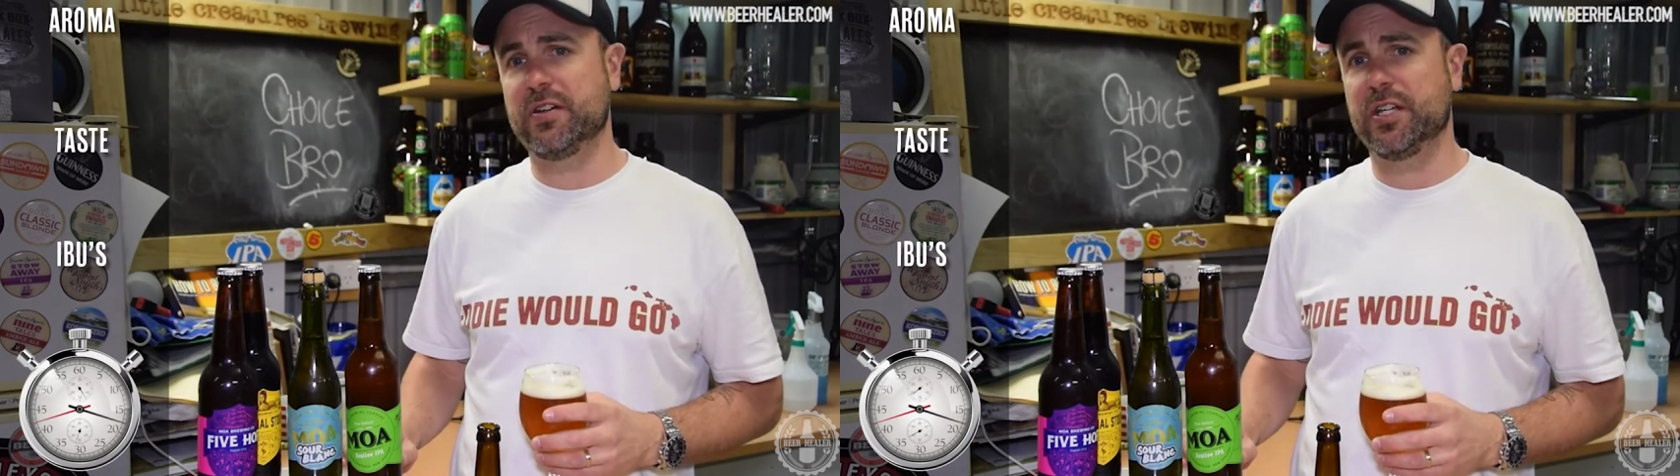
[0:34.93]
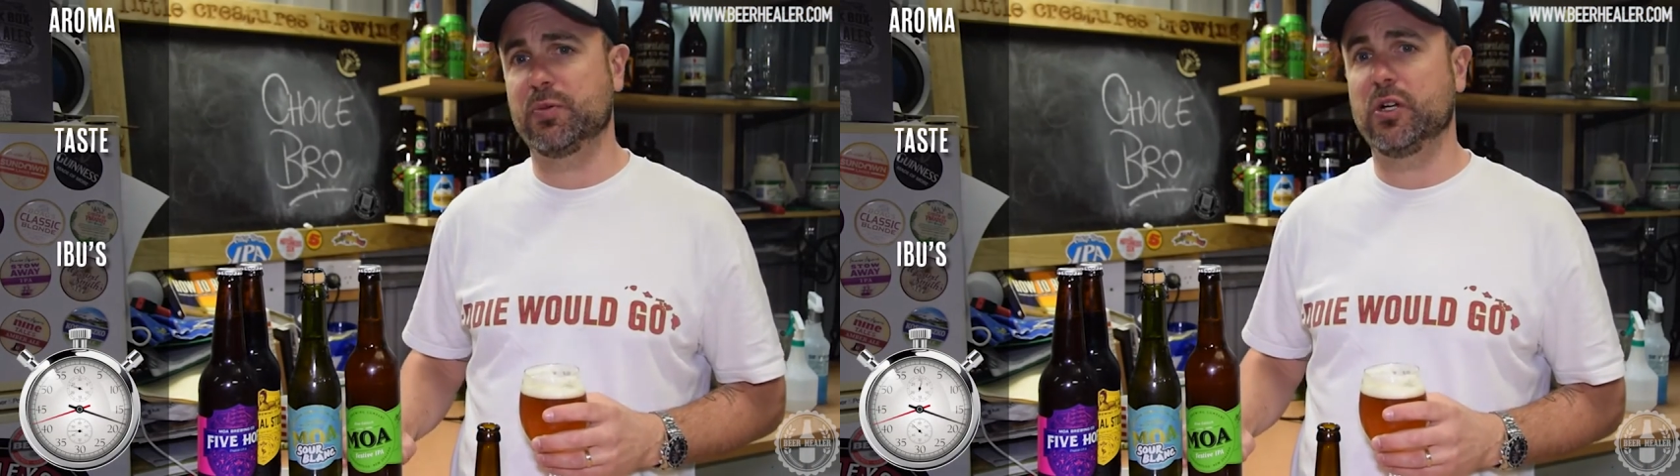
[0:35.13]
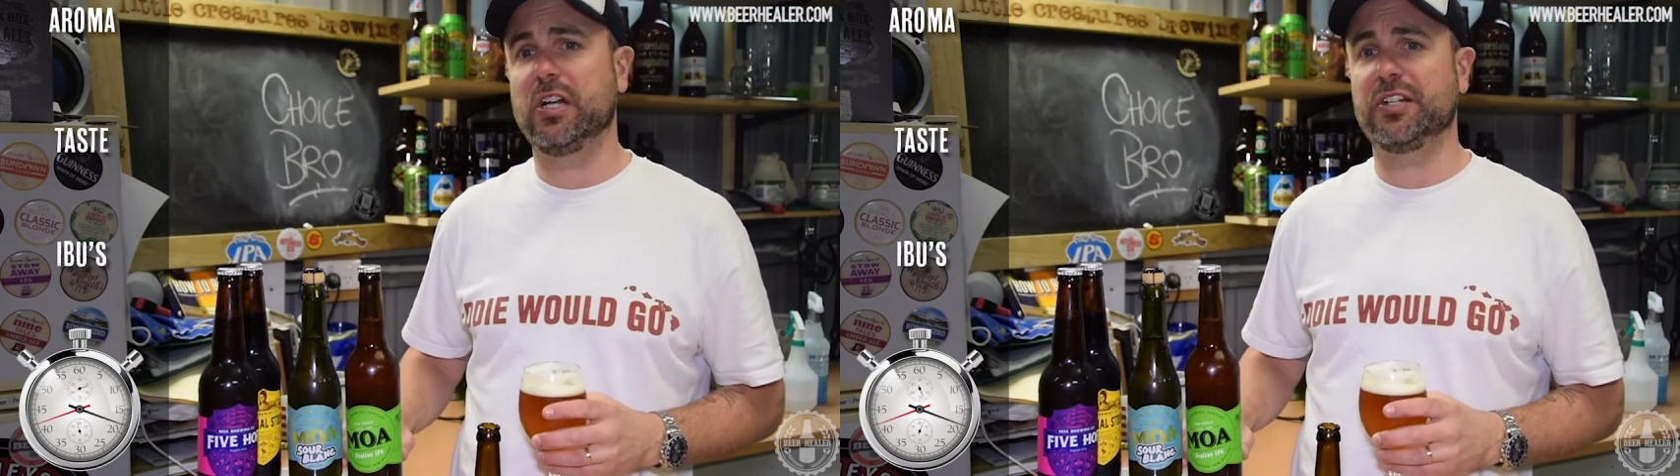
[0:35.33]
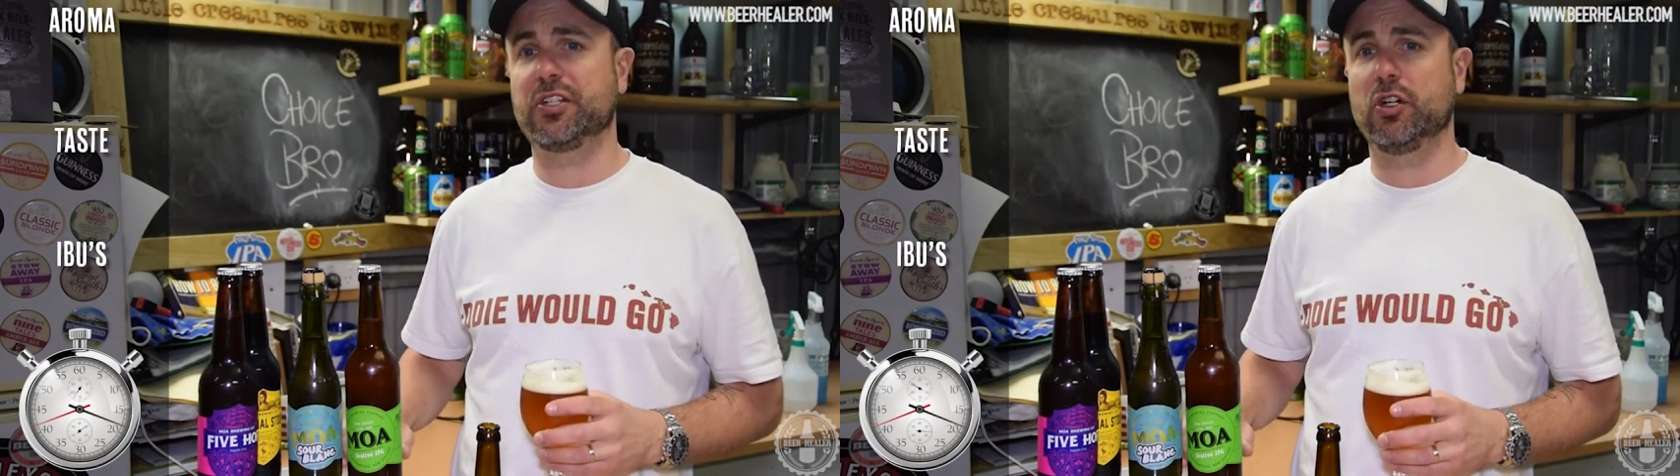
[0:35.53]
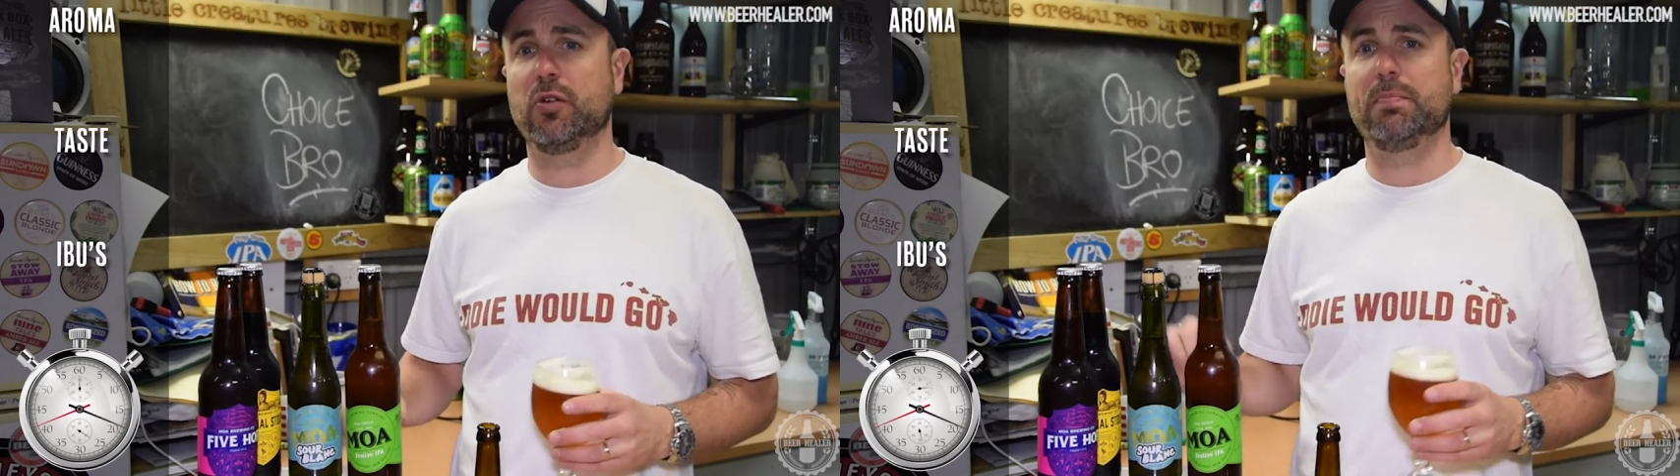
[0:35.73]
is what I like to
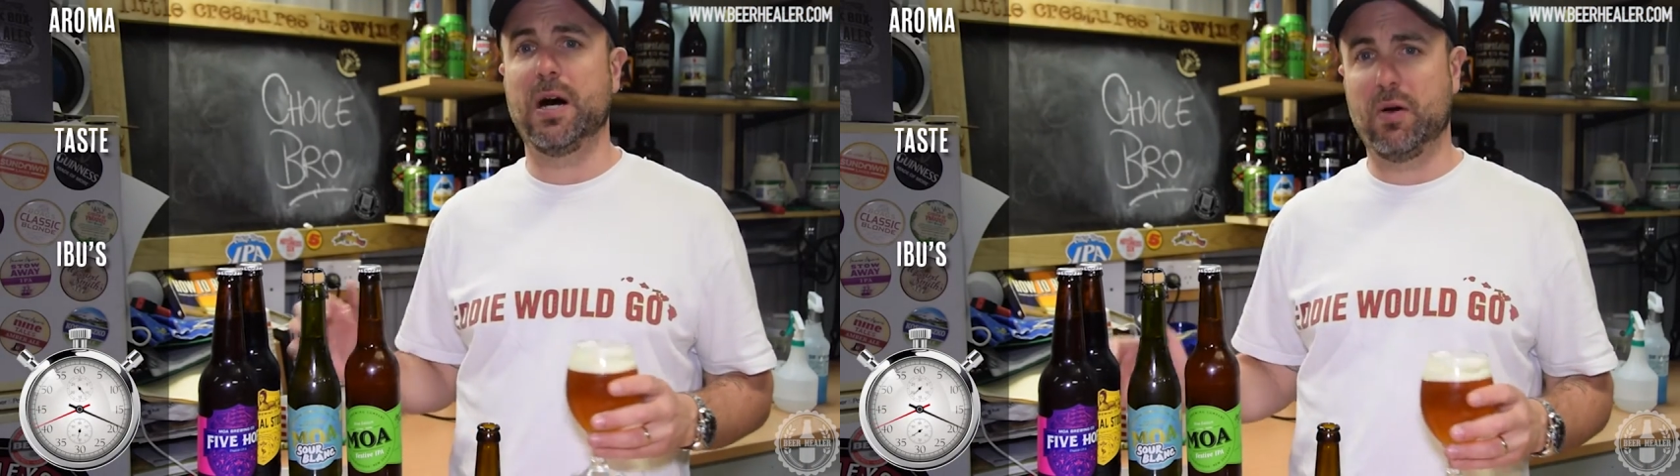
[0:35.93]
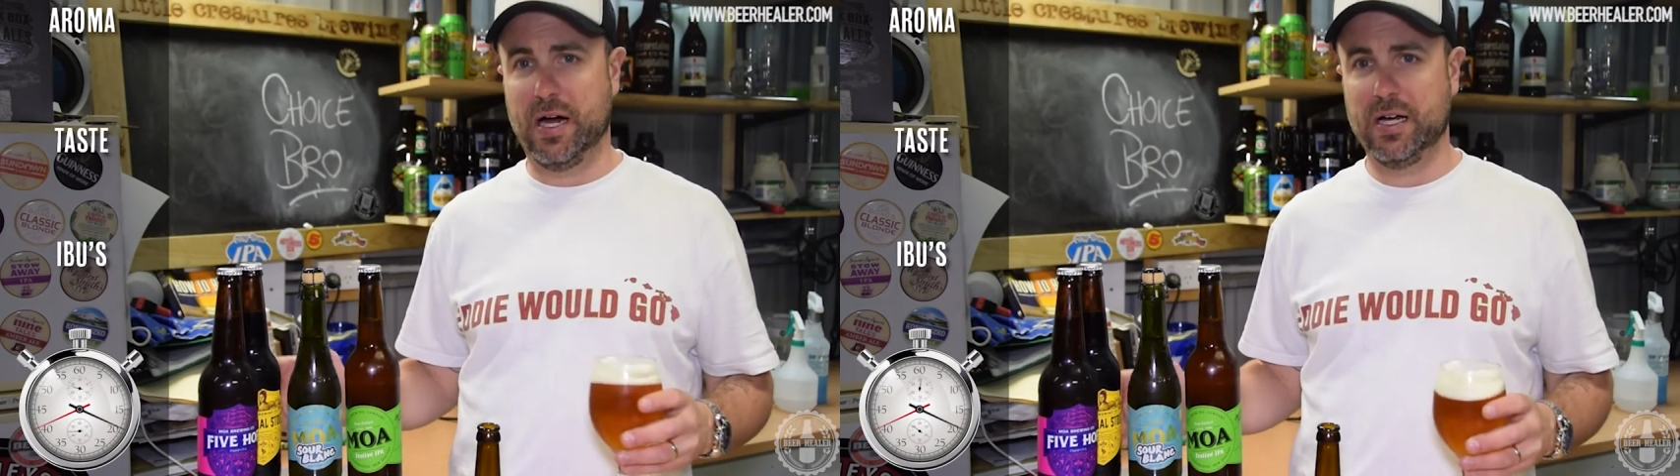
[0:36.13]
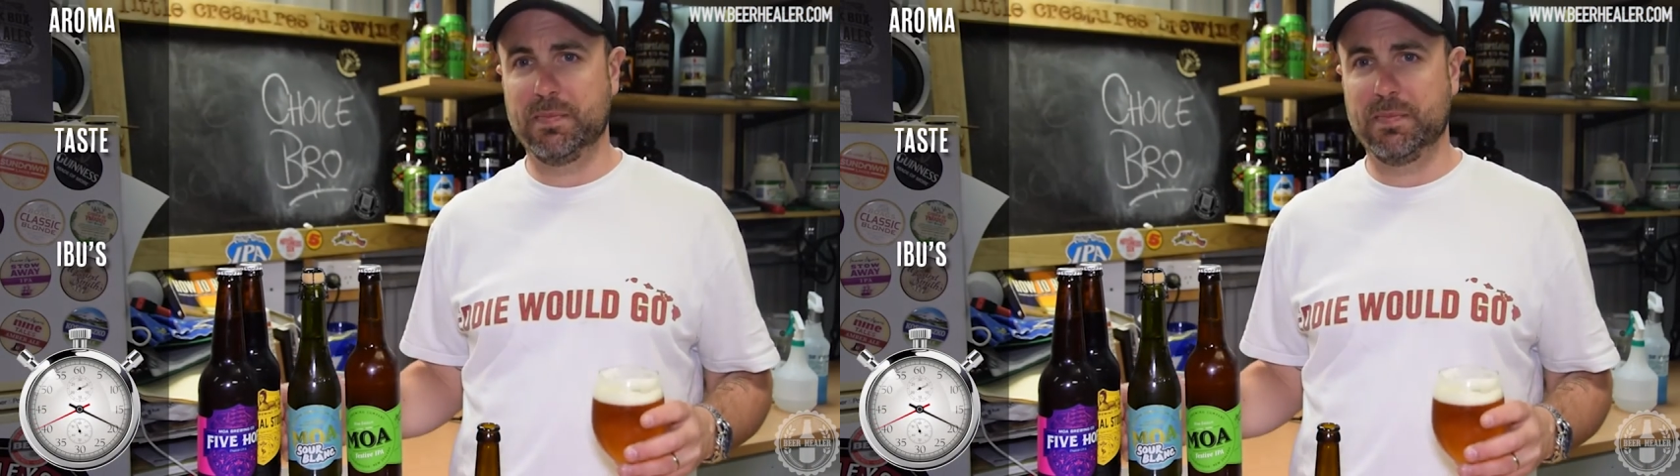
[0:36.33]
call Moa,